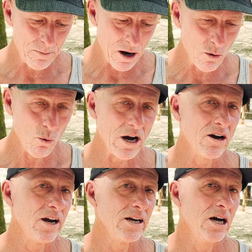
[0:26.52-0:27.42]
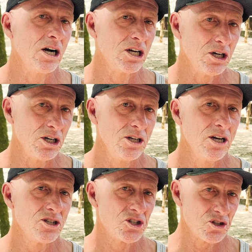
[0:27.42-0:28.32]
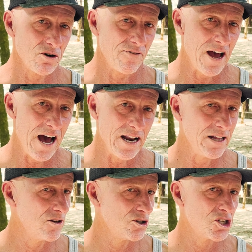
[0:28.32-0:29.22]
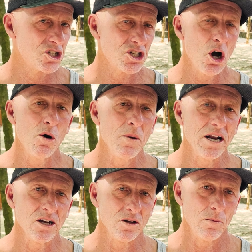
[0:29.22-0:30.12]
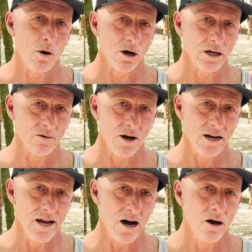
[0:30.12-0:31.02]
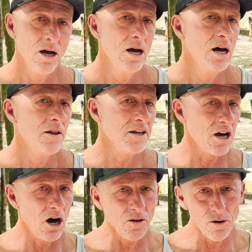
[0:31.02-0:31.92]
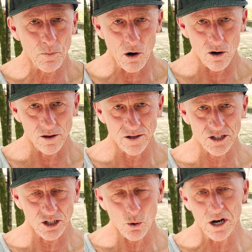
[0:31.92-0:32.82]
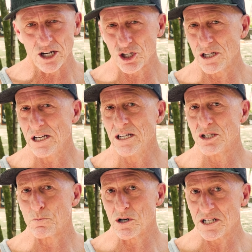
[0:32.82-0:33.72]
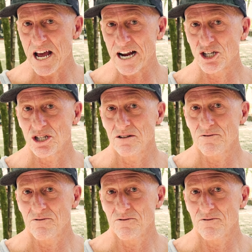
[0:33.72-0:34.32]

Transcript: by wearing a good surf hat, and there's so many on the market right now. The other part of this equation is protection